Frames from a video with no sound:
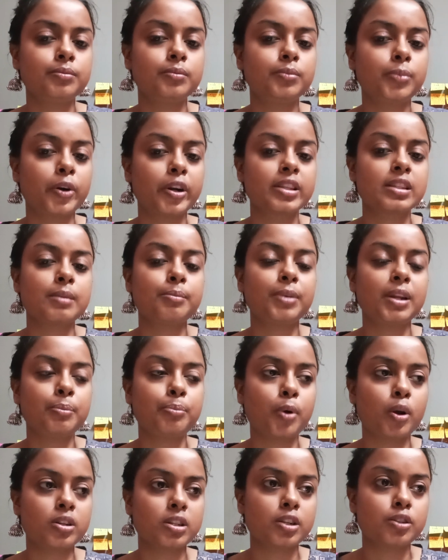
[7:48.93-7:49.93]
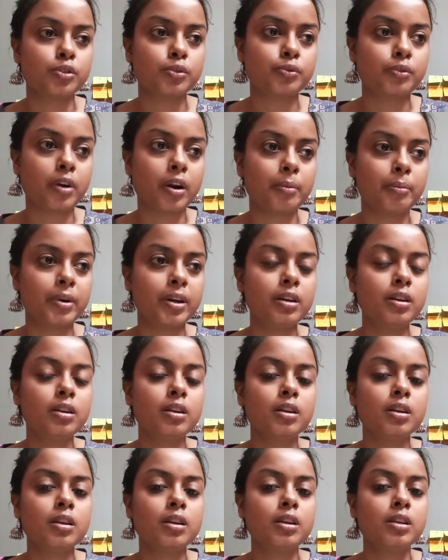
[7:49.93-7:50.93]
for example, a potato farmer,
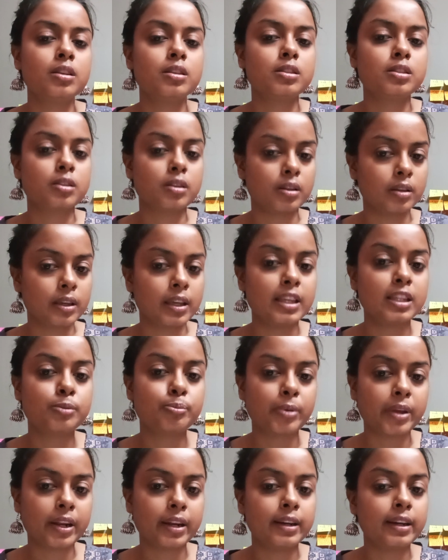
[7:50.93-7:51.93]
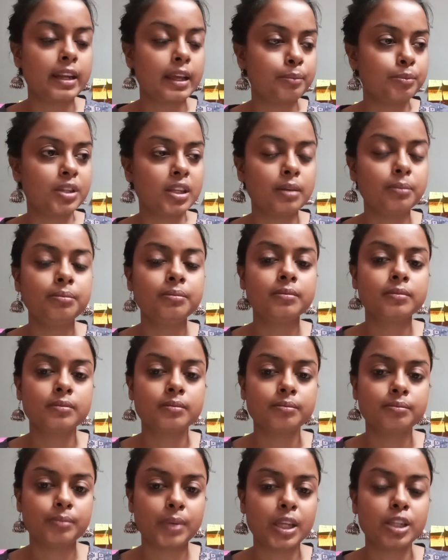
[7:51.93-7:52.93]
his parent named him
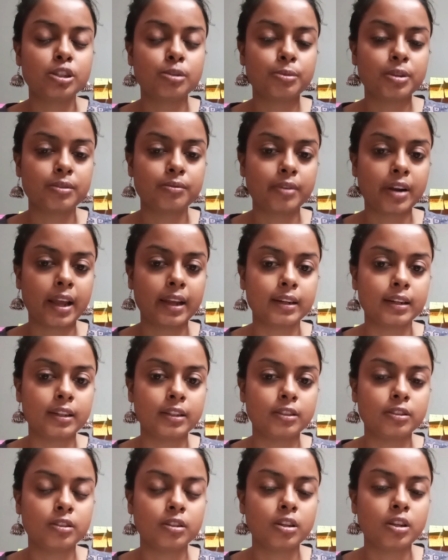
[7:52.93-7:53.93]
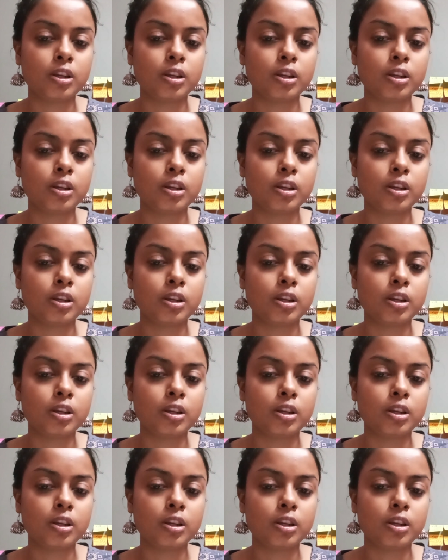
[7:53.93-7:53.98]
Benjamin Franklin.